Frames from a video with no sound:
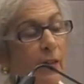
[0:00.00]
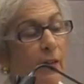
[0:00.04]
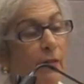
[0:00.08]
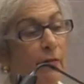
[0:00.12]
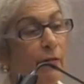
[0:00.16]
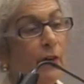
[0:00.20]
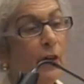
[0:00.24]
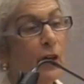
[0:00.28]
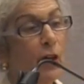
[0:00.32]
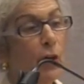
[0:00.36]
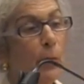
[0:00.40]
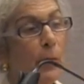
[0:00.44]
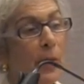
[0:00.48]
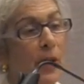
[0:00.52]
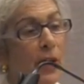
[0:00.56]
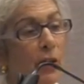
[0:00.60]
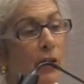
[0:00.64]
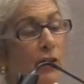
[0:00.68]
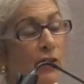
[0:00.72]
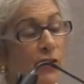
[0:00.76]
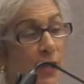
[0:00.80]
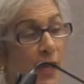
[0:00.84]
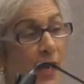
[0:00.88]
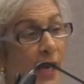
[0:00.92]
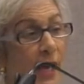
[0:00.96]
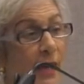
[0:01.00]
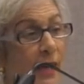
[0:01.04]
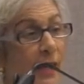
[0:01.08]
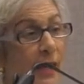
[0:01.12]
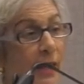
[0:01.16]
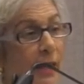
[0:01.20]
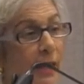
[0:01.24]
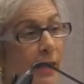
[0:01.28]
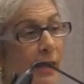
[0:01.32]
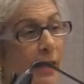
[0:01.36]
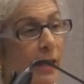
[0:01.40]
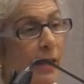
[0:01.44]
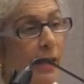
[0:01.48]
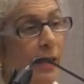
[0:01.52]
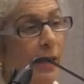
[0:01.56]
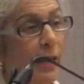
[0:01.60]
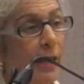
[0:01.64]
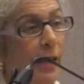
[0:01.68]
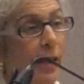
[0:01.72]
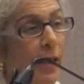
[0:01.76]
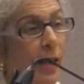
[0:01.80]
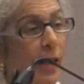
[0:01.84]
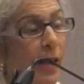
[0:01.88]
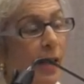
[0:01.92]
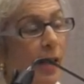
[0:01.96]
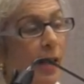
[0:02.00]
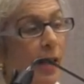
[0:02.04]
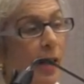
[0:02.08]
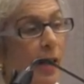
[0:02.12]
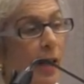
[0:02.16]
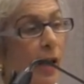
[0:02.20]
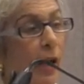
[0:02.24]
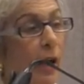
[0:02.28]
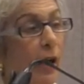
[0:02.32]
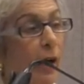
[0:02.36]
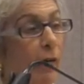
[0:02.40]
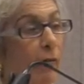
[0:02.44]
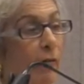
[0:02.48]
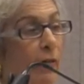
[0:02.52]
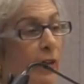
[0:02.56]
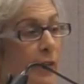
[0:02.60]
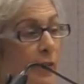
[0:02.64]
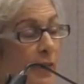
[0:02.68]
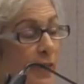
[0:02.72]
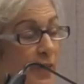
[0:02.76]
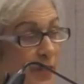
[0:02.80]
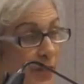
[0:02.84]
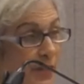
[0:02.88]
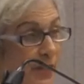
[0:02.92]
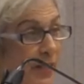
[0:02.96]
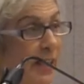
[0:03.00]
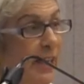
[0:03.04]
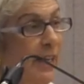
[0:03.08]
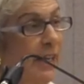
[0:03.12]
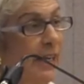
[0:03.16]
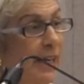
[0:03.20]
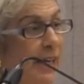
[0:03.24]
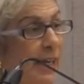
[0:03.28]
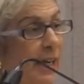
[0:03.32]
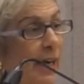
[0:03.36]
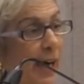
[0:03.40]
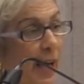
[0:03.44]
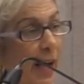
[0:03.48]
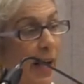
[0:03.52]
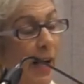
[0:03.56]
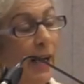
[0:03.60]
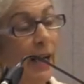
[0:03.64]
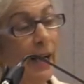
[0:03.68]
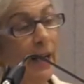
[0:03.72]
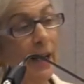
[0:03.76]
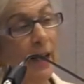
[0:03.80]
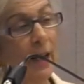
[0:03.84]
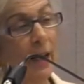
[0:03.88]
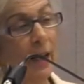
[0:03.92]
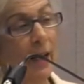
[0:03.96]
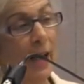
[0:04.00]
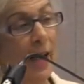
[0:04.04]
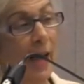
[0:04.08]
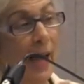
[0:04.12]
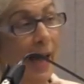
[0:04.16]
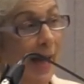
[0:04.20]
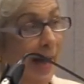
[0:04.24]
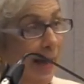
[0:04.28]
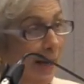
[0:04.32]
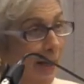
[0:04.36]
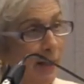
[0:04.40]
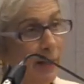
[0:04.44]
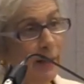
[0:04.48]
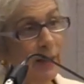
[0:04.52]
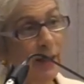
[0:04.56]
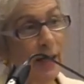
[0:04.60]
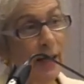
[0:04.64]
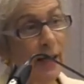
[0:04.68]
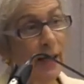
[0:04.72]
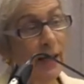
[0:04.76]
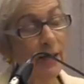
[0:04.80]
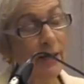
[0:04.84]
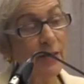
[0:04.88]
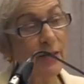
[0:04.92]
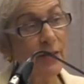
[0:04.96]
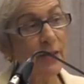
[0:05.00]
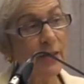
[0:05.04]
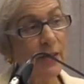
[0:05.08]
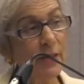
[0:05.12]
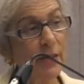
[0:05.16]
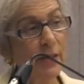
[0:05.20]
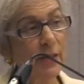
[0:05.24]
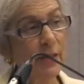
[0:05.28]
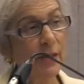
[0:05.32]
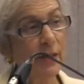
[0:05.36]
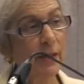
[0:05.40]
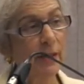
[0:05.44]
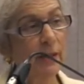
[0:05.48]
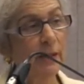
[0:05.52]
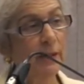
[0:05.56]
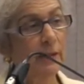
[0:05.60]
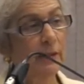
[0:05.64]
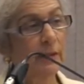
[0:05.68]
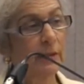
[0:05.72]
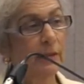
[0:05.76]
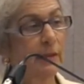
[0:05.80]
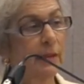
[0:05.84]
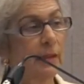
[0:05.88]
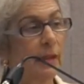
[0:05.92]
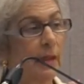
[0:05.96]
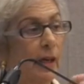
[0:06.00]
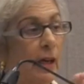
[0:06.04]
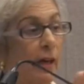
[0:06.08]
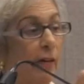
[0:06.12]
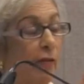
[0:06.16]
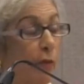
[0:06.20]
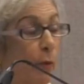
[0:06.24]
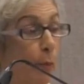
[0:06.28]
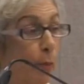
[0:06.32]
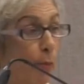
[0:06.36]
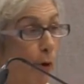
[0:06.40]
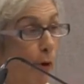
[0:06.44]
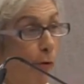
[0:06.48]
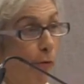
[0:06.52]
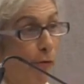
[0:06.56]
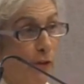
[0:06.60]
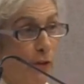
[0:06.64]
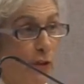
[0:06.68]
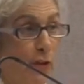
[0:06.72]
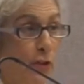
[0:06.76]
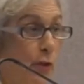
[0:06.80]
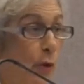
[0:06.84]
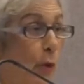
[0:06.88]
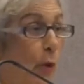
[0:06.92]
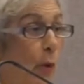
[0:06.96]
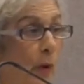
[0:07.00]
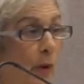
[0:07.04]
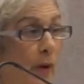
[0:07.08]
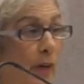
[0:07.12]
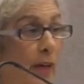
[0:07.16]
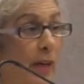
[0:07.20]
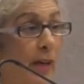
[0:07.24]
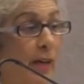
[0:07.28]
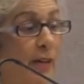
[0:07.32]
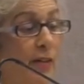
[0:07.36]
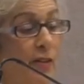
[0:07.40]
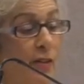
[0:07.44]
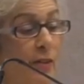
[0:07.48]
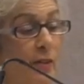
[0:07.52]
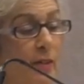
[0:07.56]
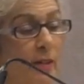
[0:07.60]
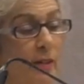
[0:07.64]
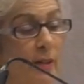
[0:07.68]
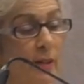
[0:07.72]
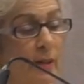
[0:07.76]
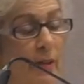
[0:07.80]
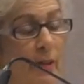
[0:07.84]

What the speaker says: The fundamental tenet of the DEI acolytes of the professoriate